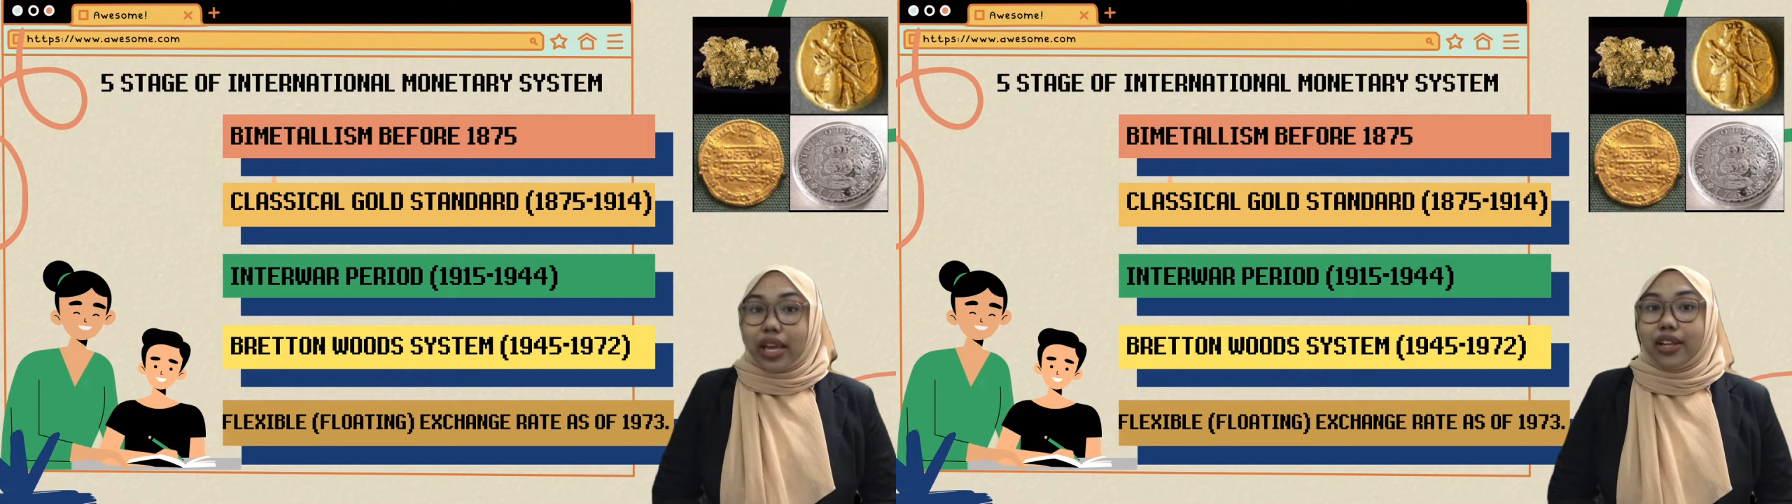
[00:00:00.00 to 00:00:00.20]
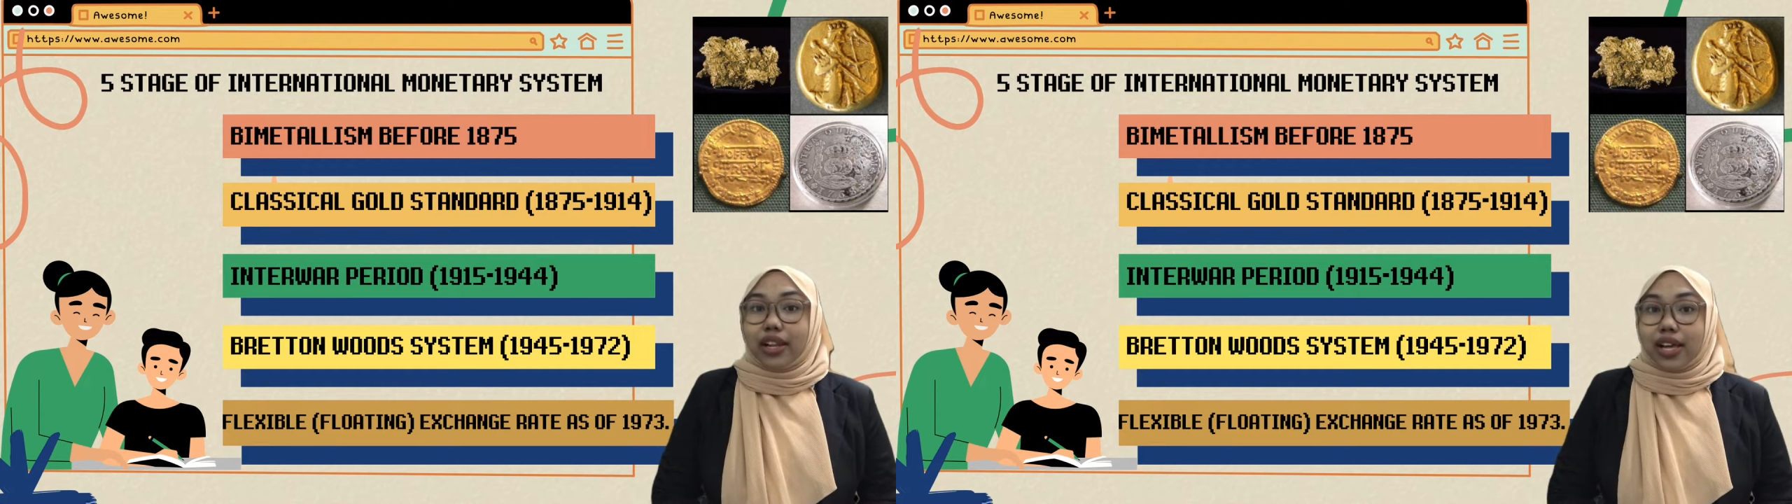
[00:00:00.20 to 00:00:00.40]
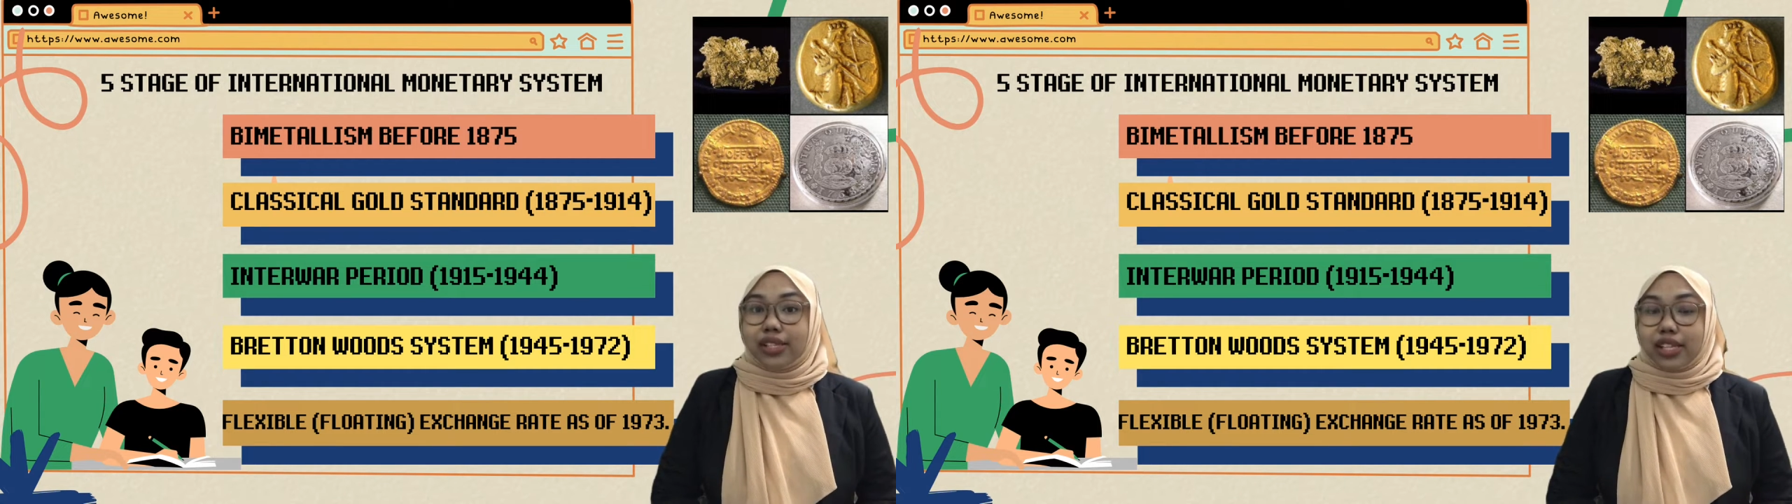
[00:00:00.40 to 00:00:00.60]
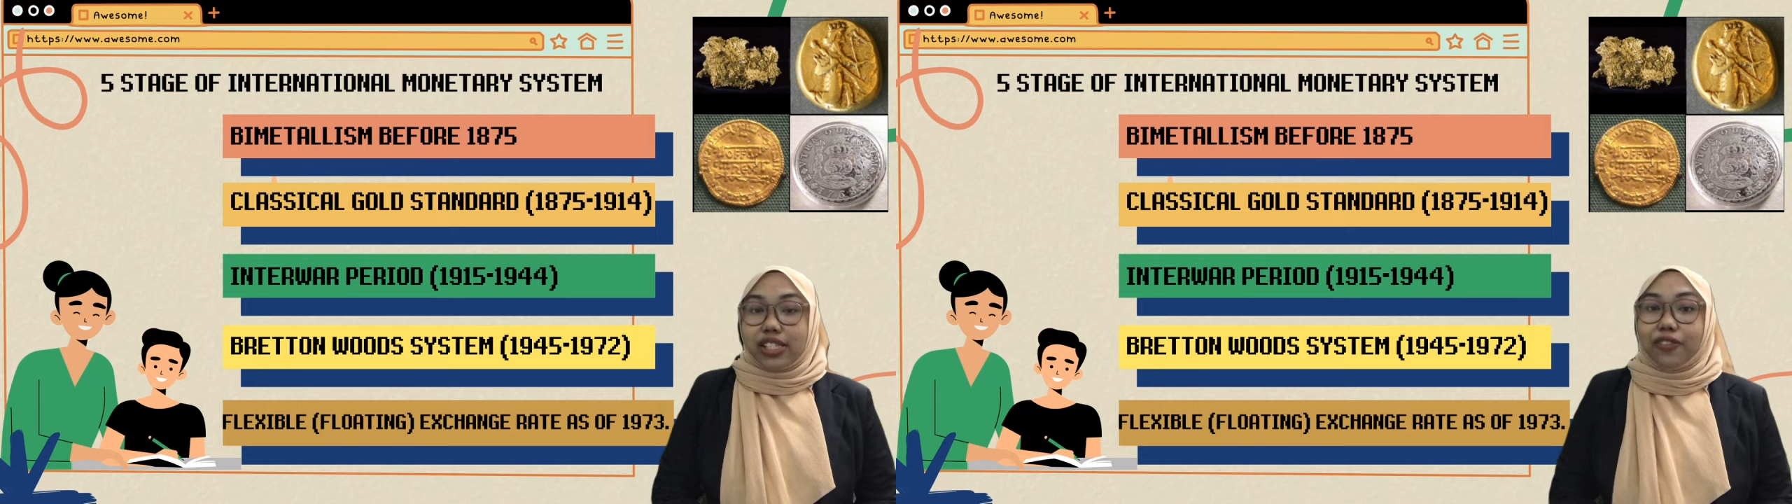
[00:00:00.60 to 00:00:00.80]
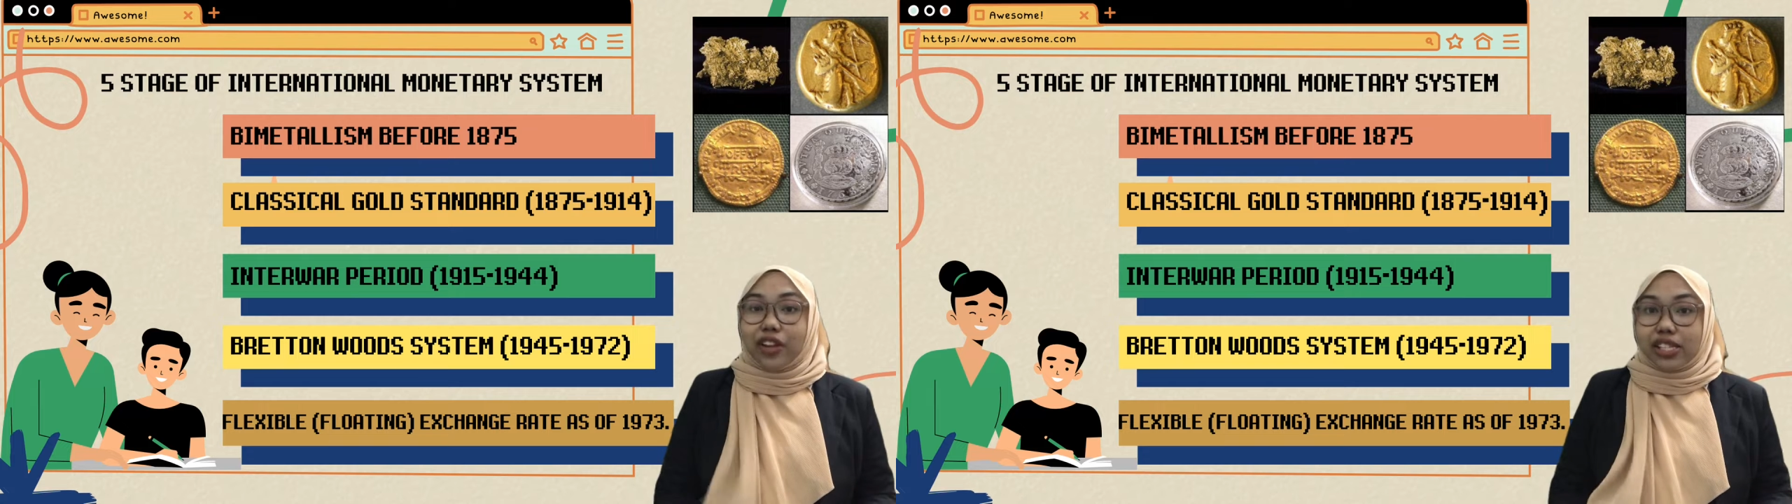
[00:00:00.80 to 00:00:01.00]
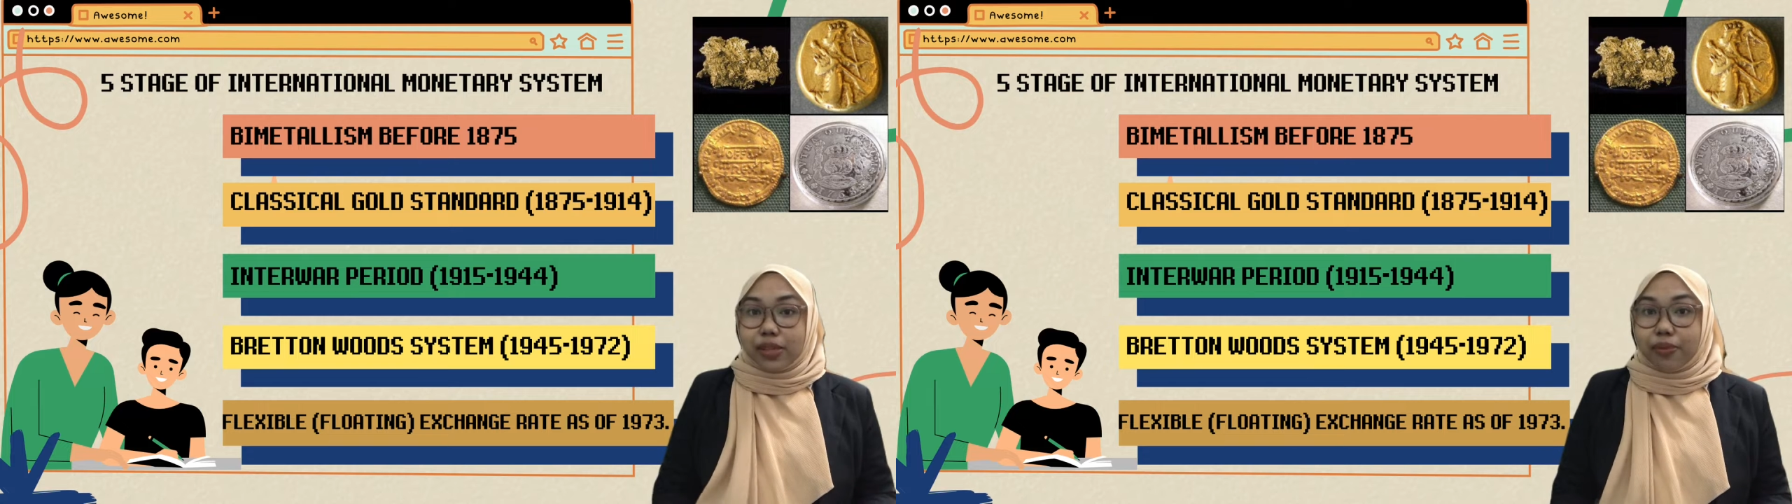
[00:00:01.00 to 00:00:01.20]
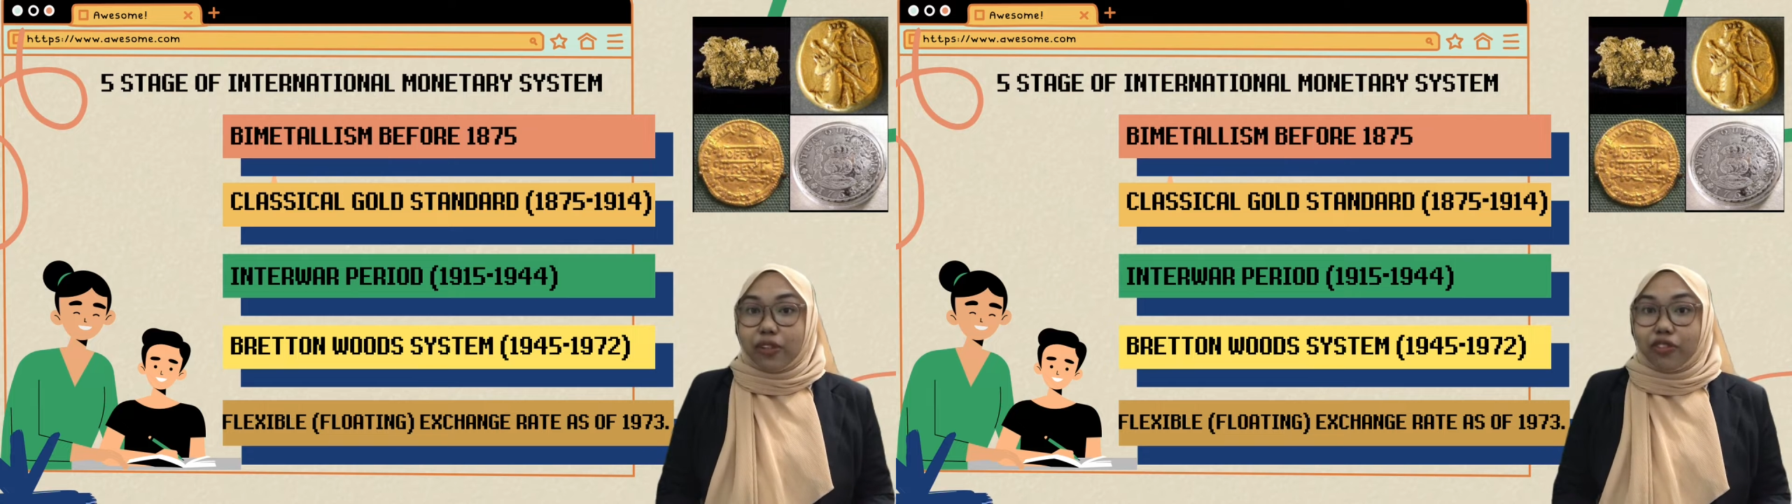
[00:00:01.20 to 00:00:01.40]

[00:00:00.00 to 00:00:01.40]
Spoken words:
and the last is flexible